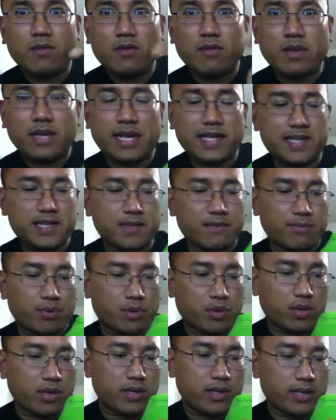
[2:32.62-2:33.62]
nice
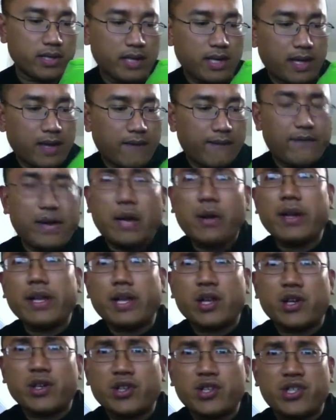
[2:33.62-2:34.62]
support, very
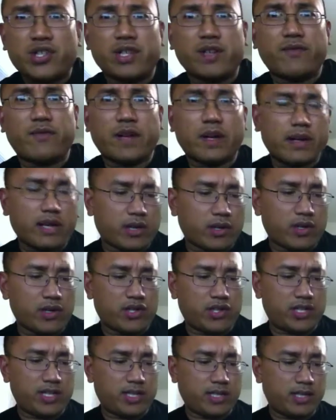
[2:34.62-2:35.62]
cushy, very
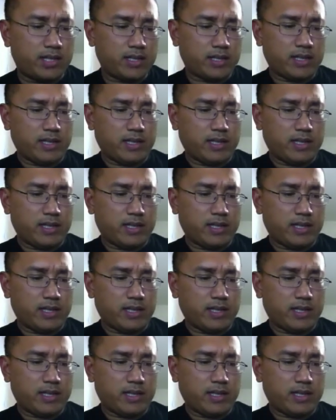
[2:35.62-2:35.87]
cushy.